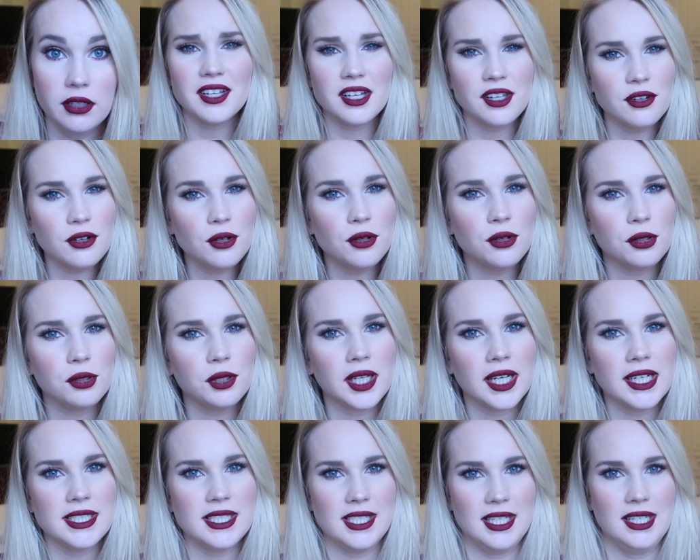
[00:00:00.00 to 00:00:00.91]
Another
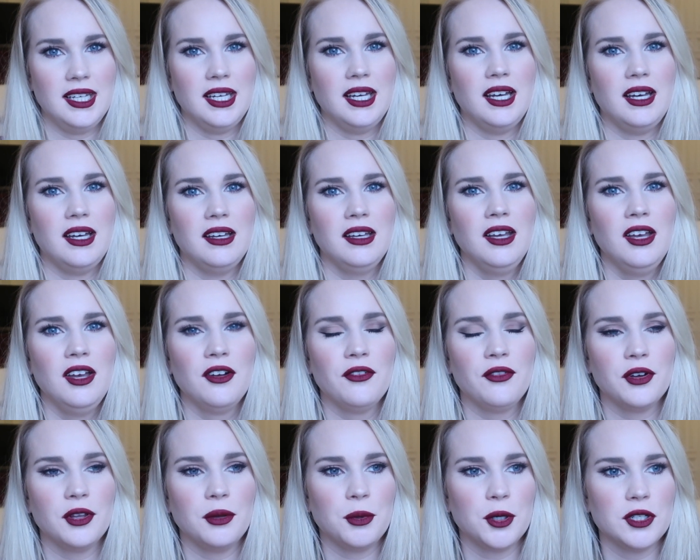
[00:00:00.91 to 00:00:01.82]
cool idea
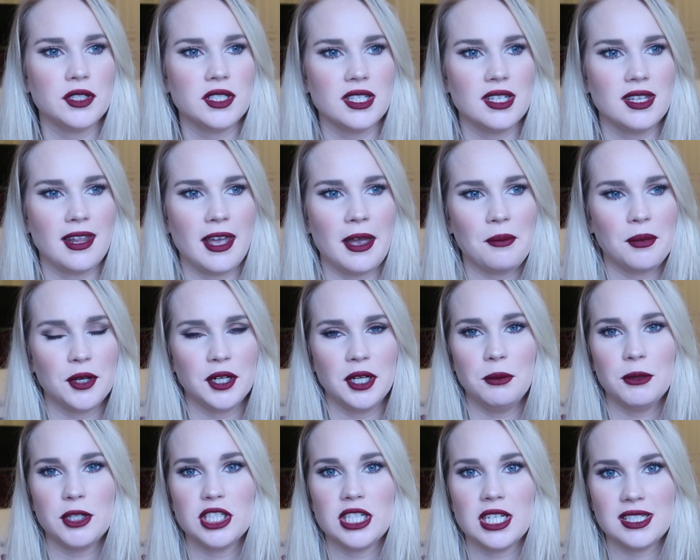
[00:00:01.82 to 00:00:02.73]
for the person that
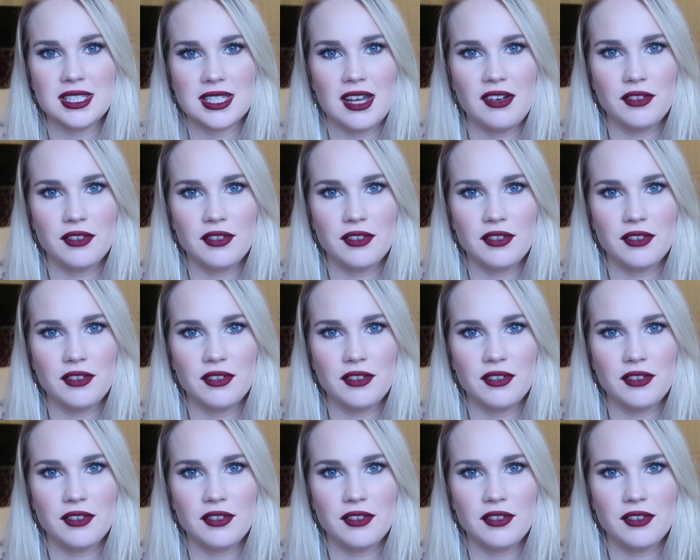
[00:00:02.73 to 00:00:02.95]
pretty much has